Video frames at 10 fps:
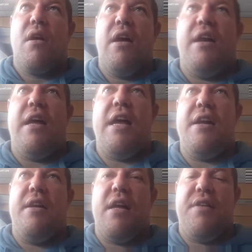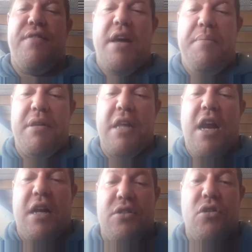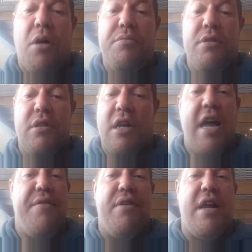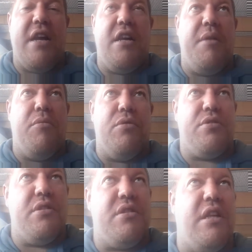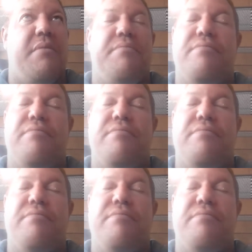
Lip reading: and I had another vape, but then I stopped, and I haven't had any more since then.